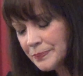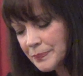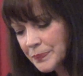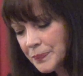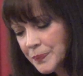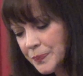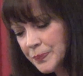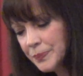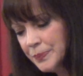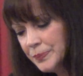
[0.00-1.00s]

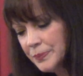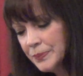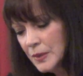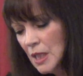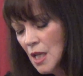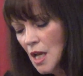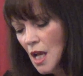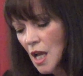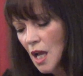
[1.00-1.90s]
(no one is talking)